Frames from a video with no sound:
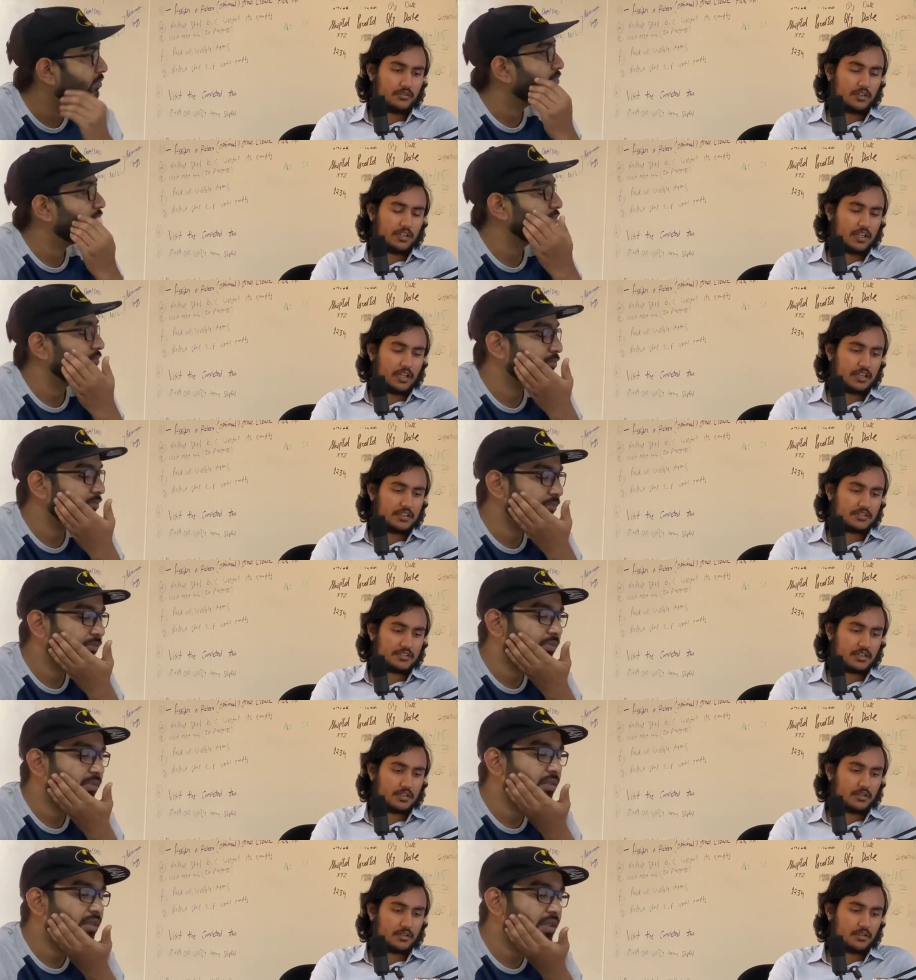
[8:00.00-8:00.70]

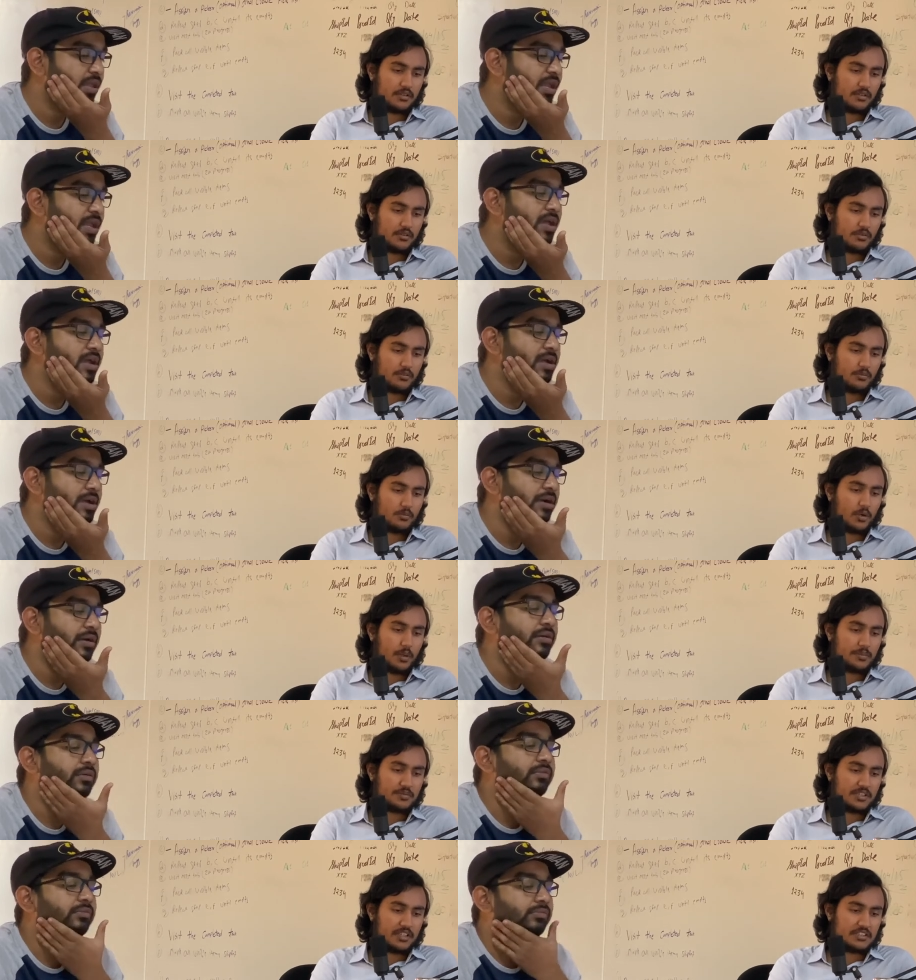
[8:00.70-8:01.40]
Speaker 1: enhance our
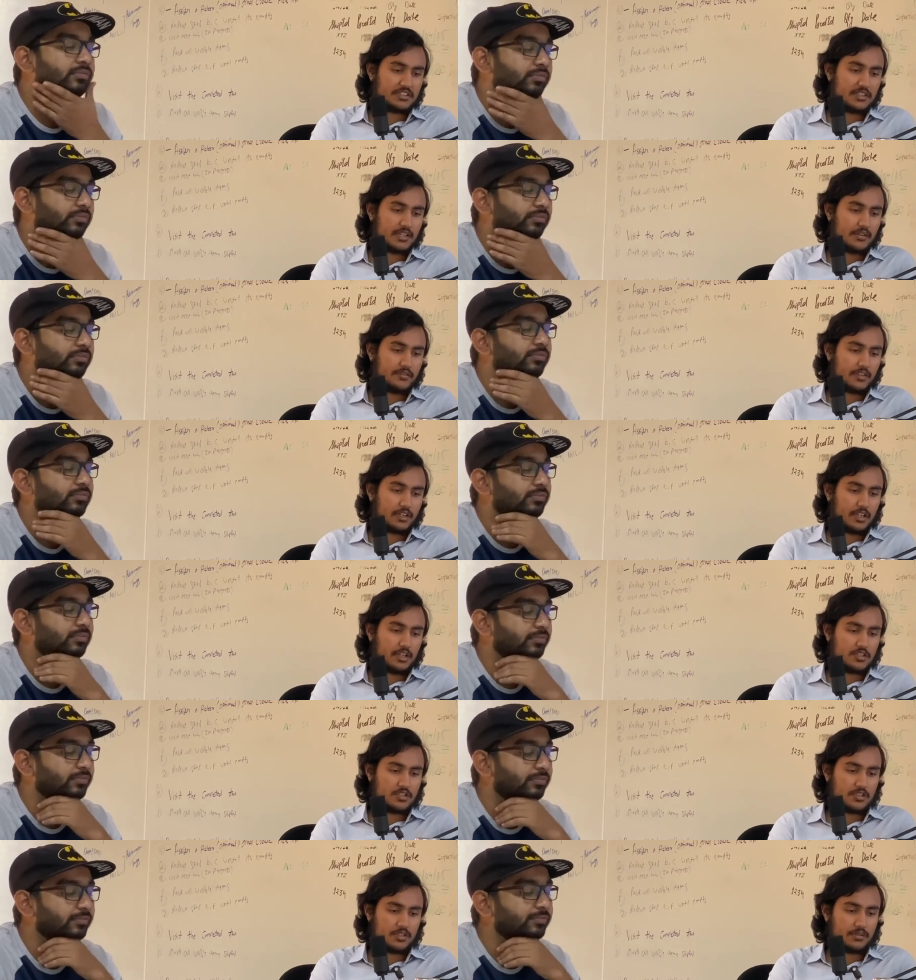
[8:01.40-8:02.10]
website's
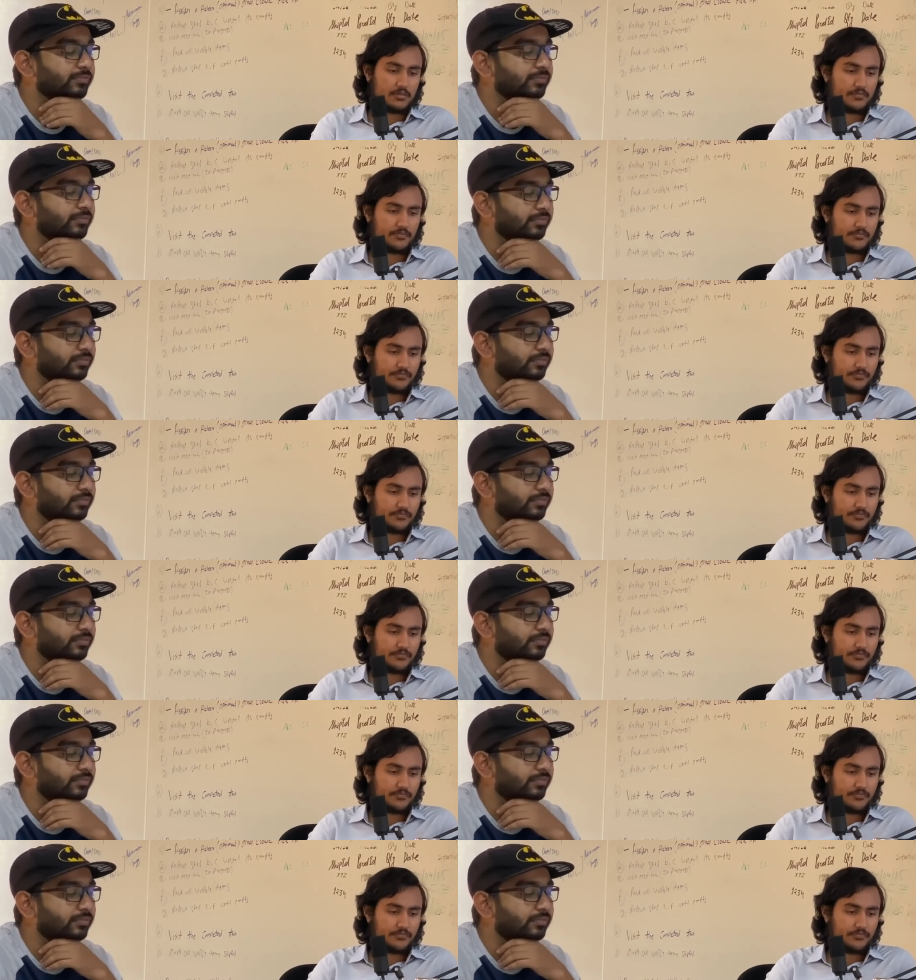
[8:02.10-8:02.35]
navigation.